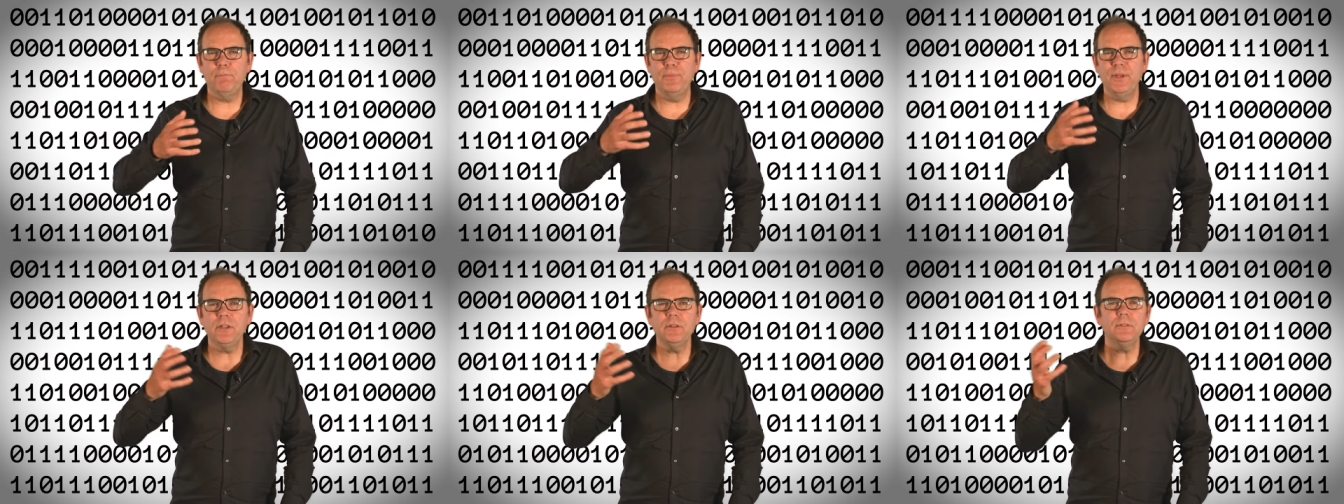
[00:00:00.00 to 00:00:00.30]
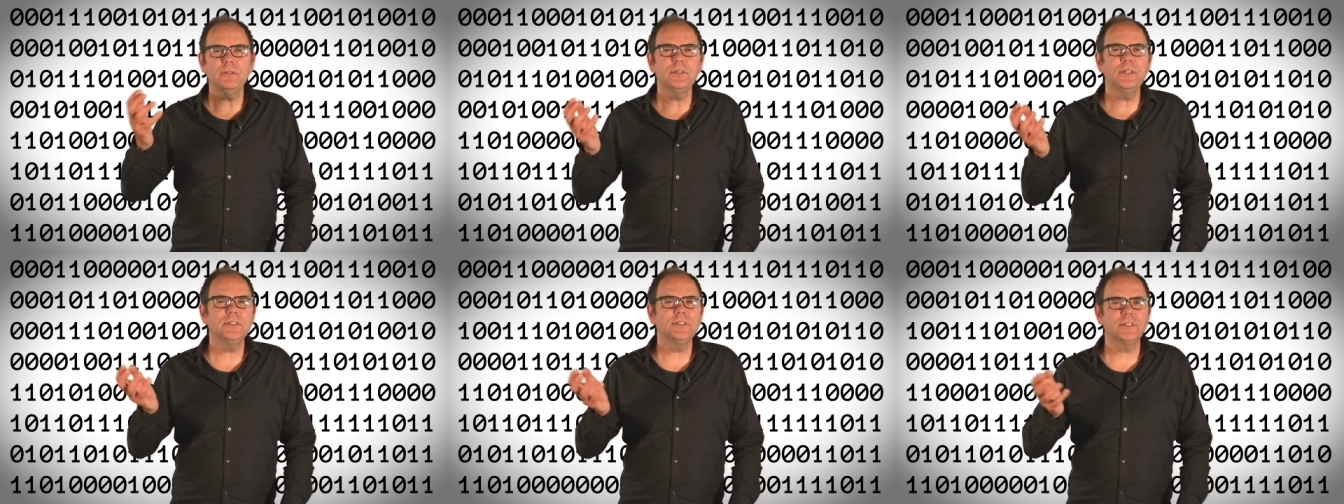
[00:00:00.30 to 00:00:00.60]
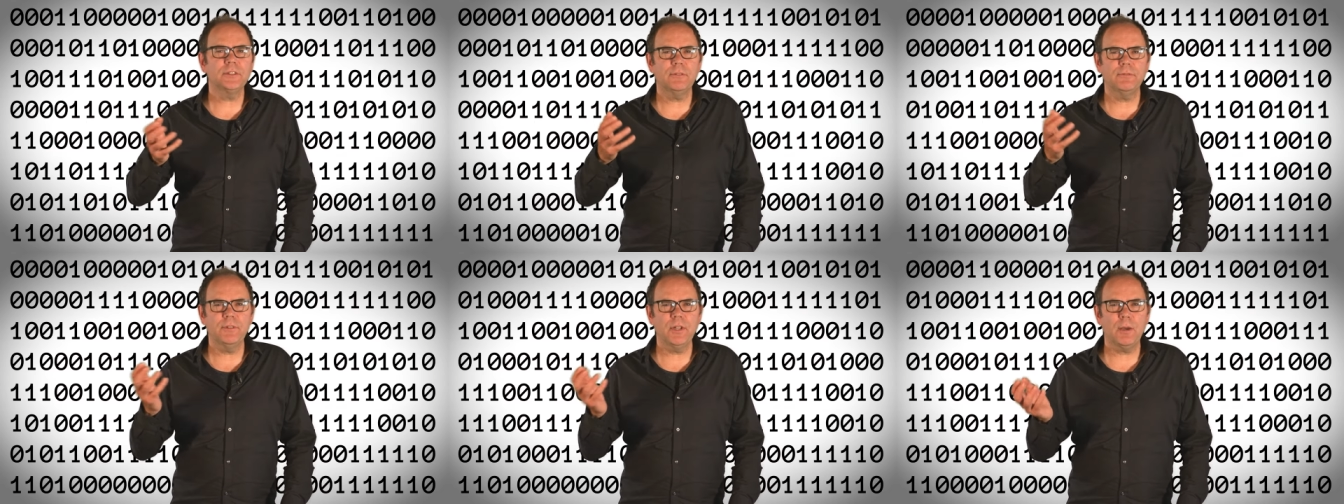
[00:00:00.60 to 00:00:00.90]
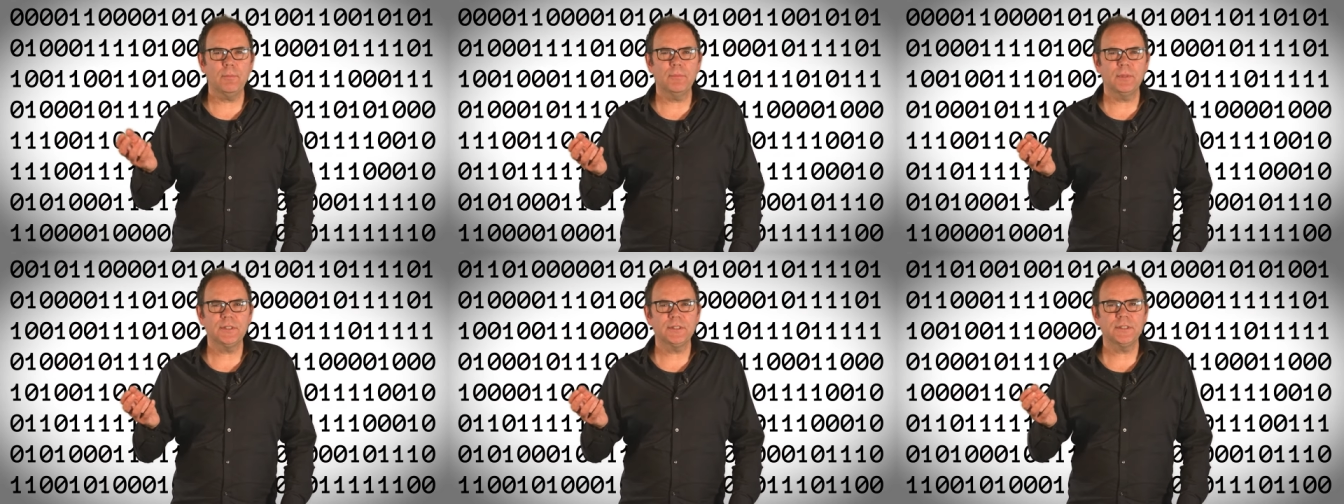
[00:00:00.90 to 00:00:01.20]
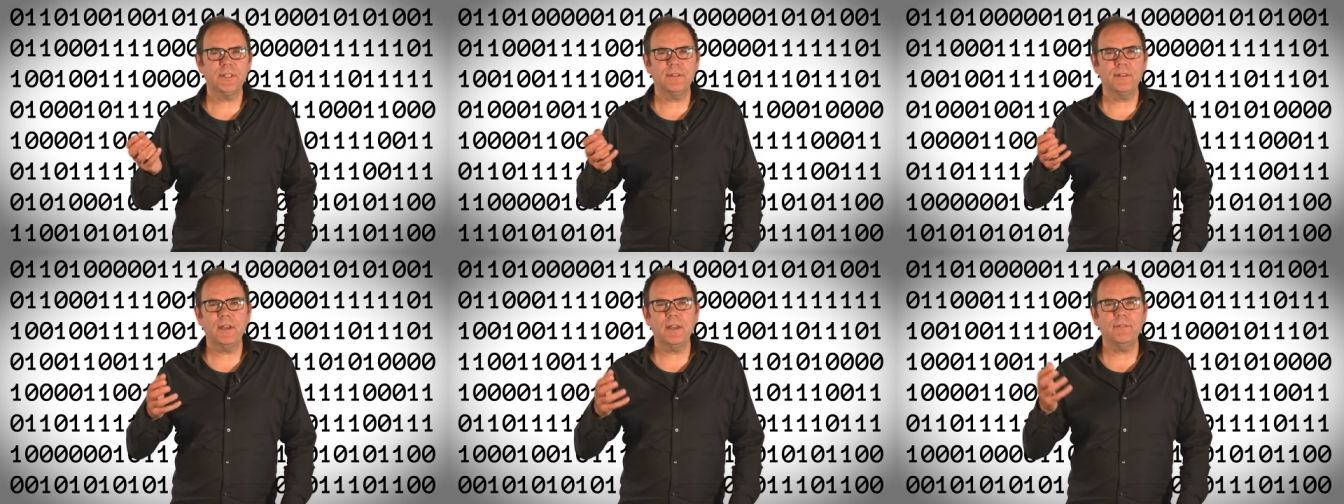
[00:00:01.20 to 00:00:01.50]
billions of numbers
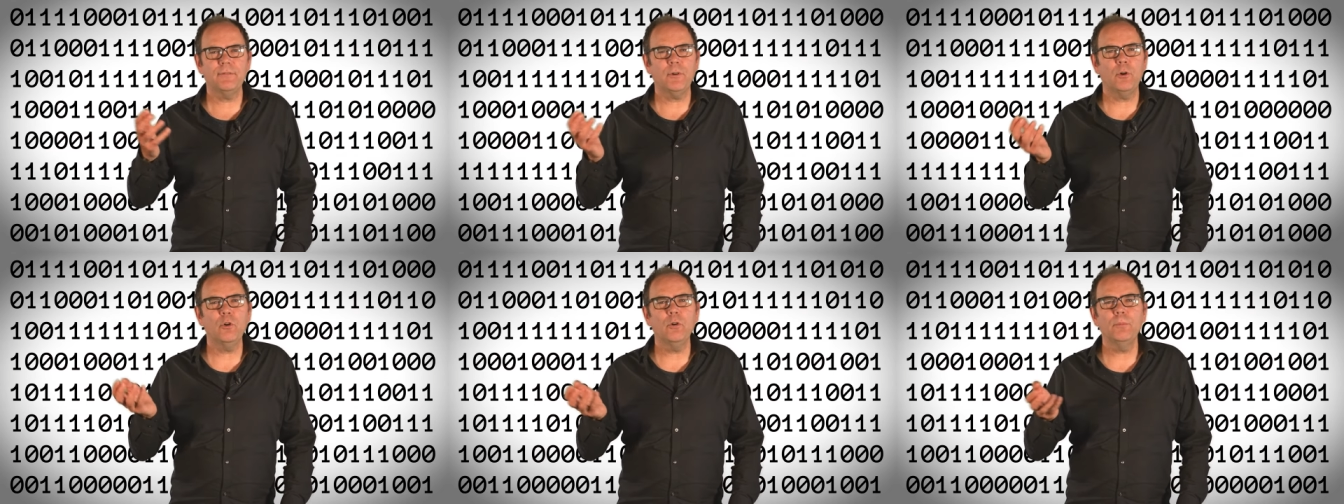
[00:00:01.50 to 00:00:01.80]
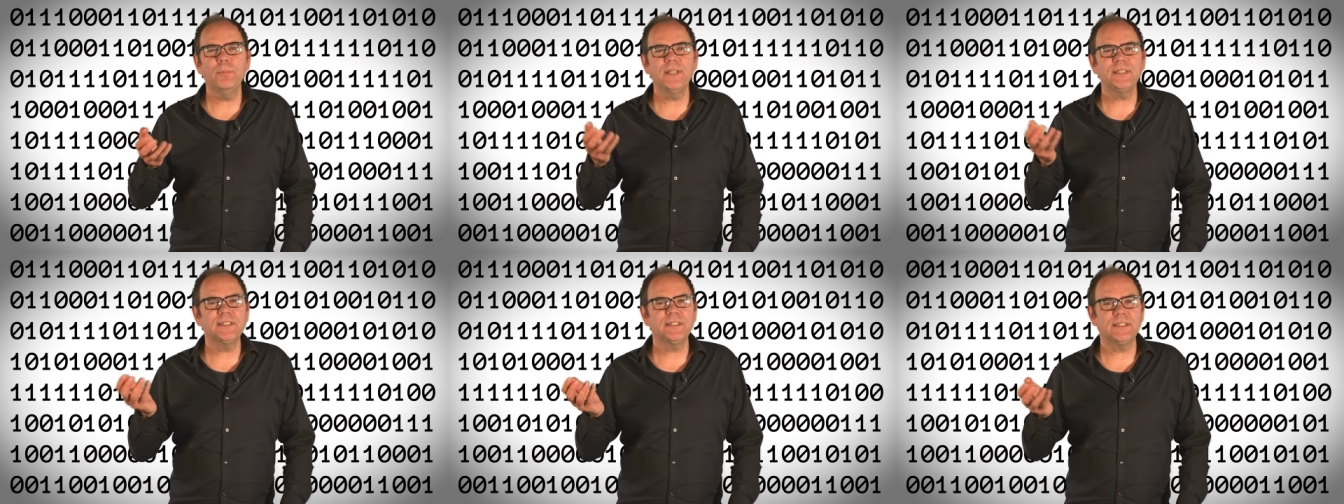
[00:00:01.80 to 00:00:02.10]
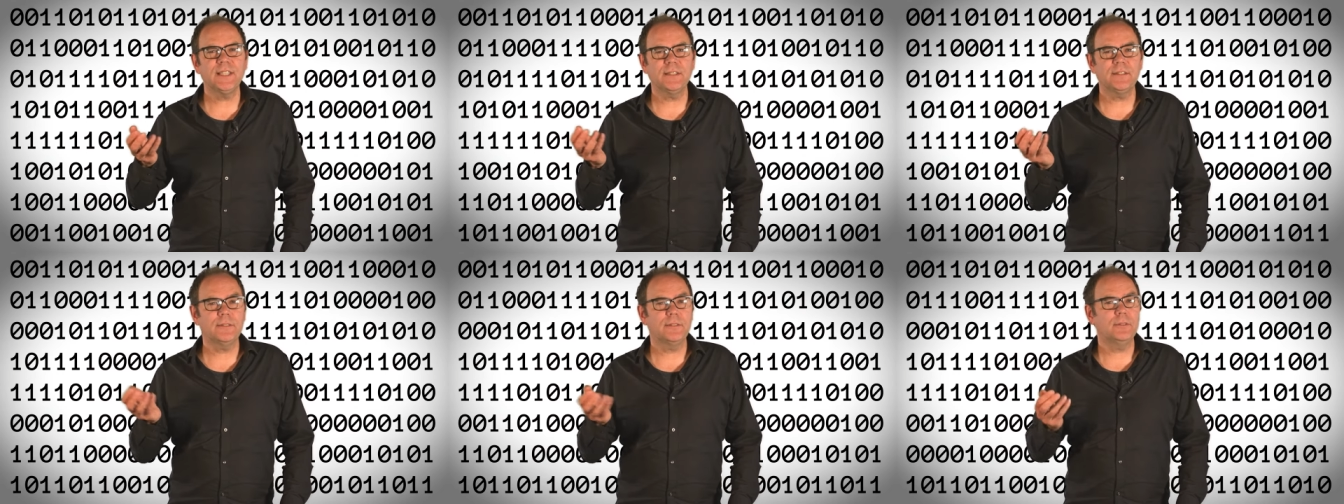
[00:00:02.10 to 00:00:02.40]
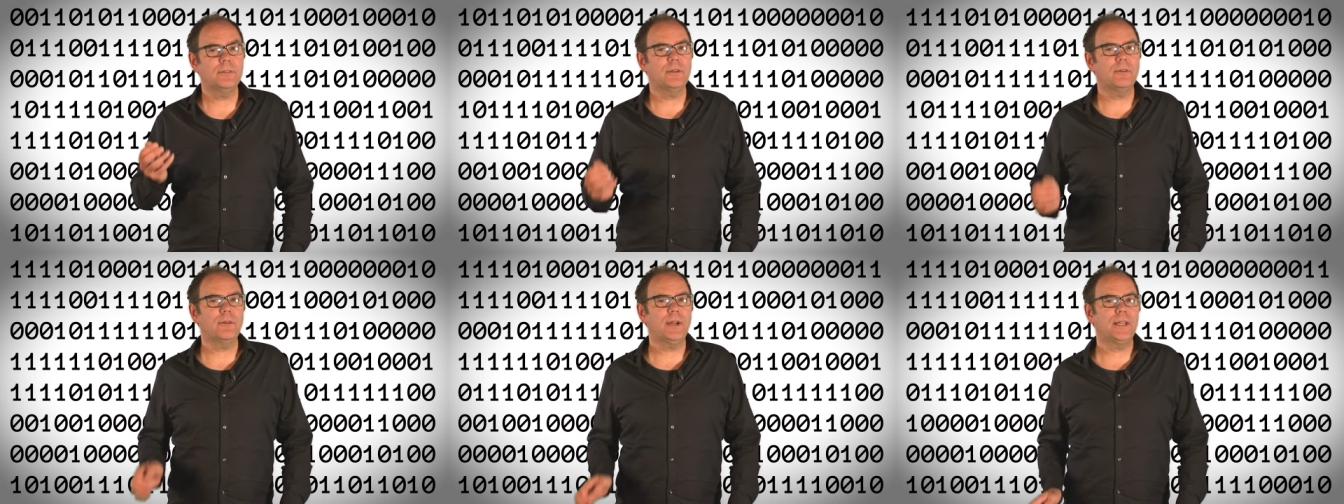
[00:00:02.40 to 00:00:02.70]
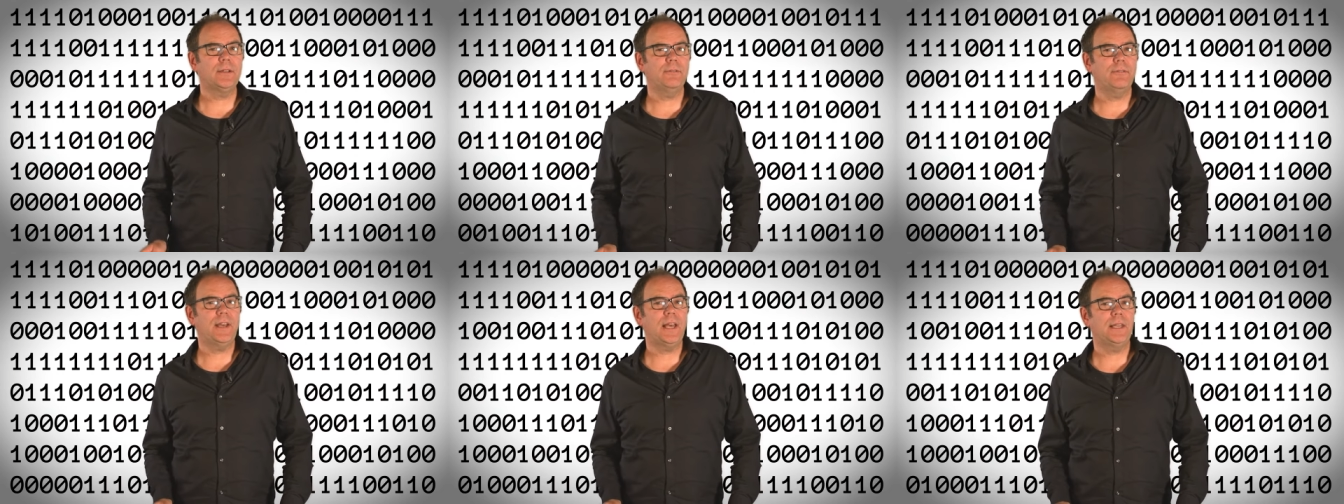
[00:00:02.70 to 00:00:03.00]
that have all been set to the
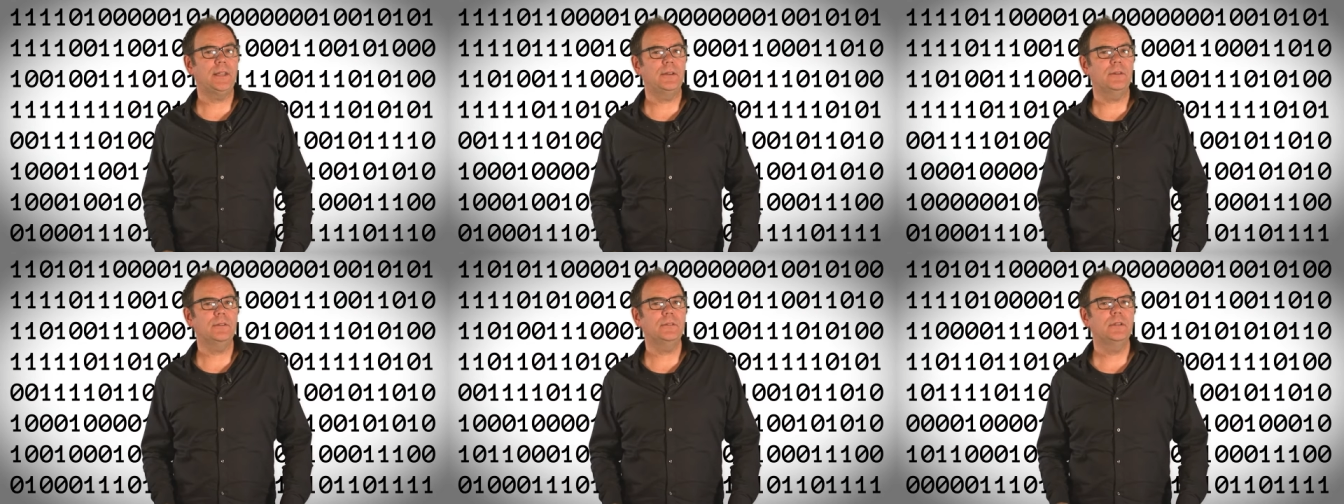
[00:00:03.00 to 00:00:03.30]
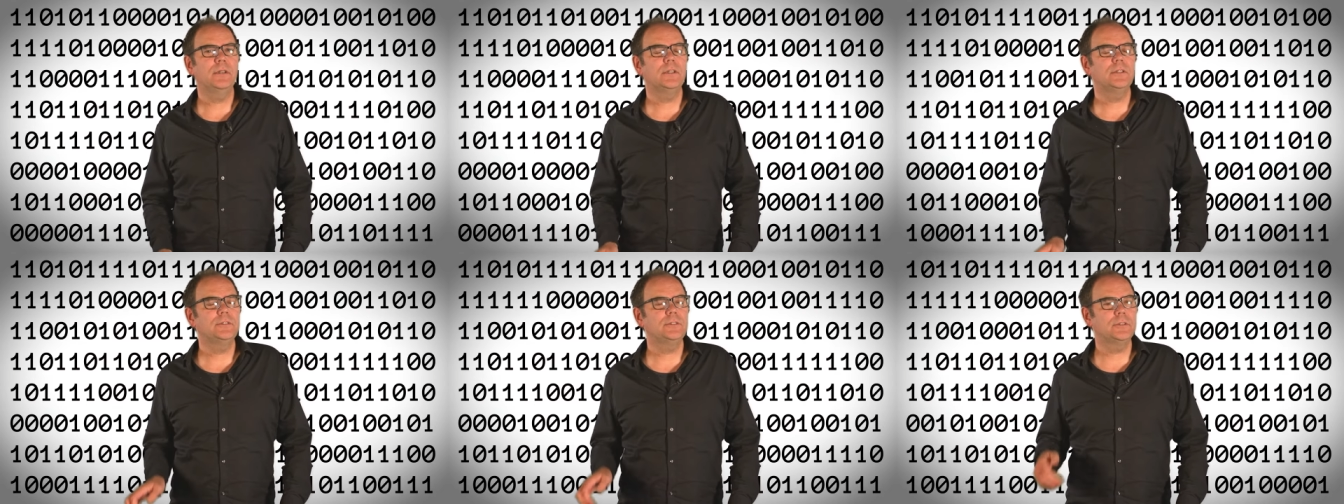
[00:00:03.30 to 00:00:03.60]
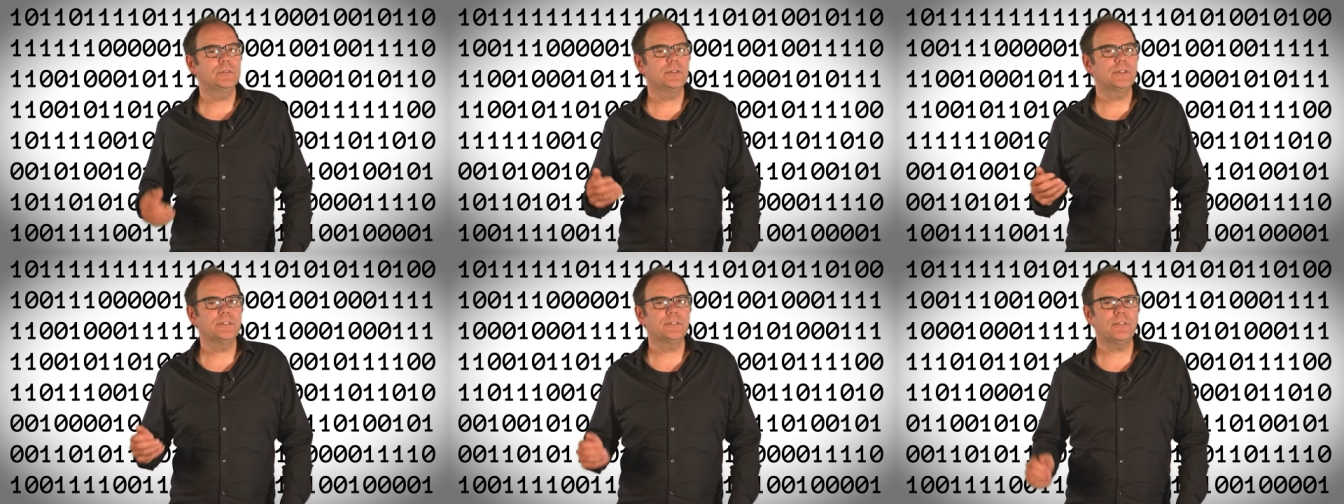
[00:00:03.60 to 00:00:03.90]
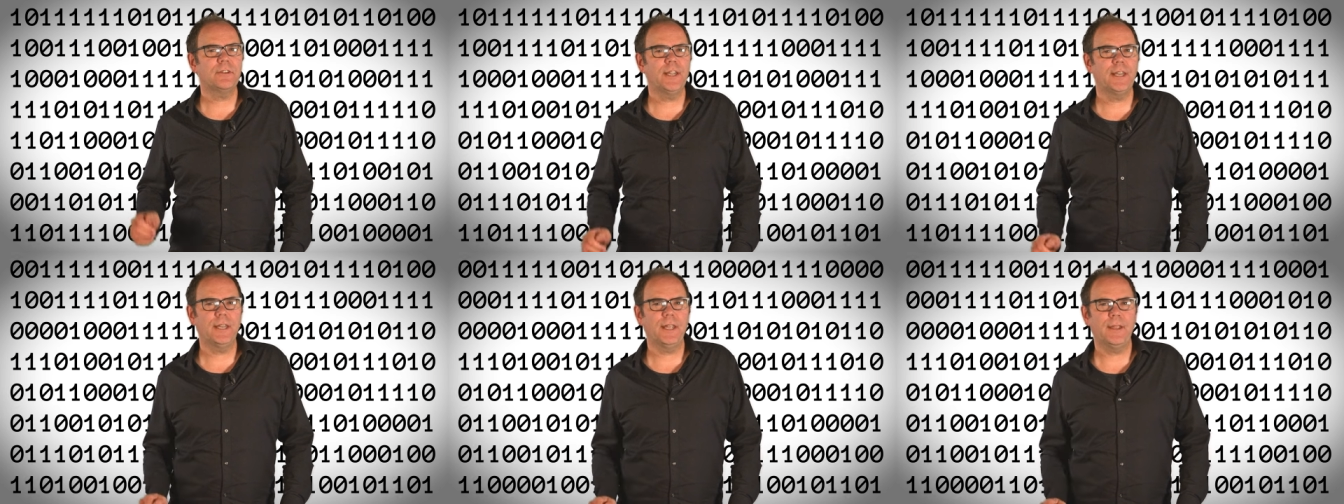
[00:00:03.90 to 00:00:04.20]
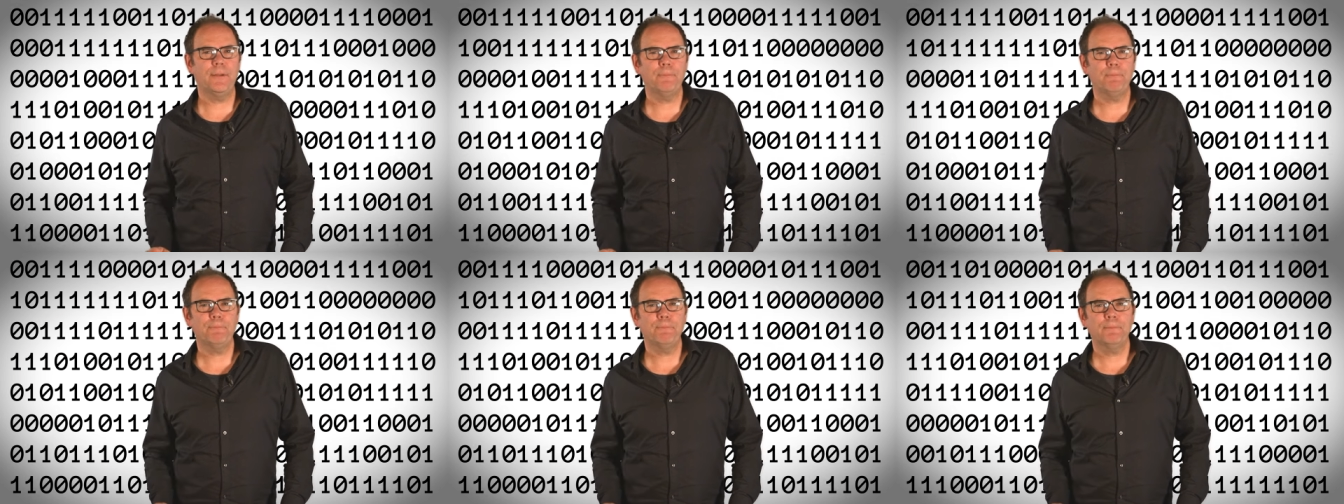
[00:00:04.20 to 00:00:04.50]
right value during training.